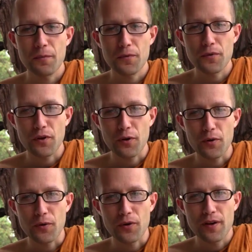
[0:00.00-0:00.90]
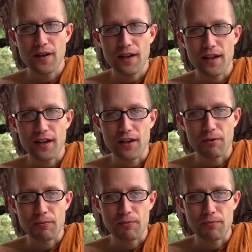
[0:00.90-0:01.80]
So
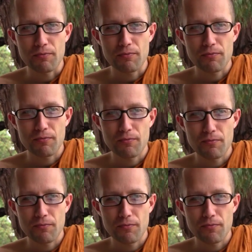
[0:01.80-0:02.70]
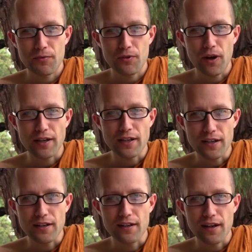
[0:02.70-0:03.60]
I
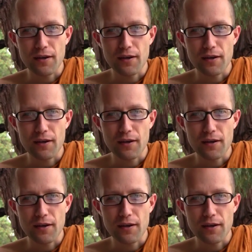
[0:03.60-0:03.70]
did.